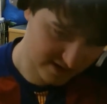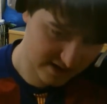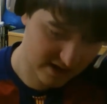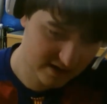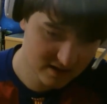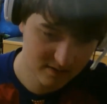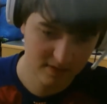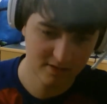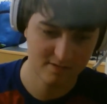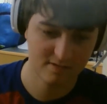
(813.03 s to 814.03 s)

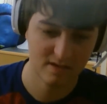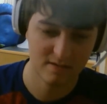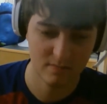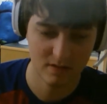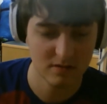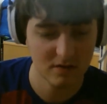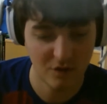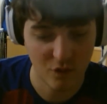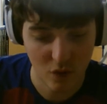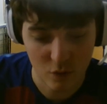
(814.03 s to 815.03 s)
itemized statement of
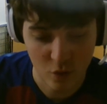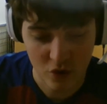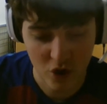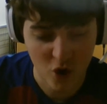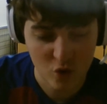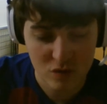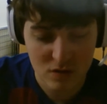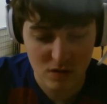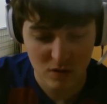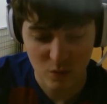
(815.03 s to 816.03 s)
what one
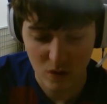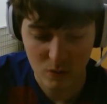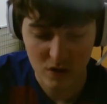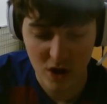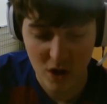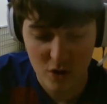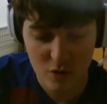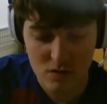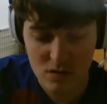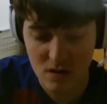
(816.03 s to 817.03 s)
owns, what one
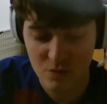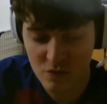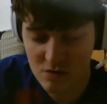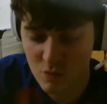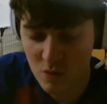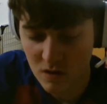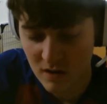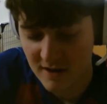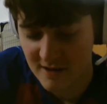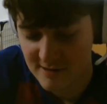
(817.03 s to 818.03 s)
owes, and what one
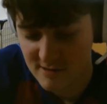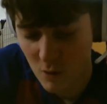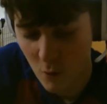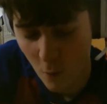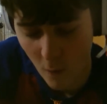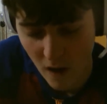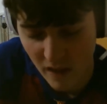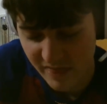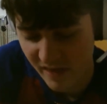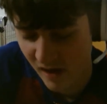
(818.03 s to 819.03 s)
is worth.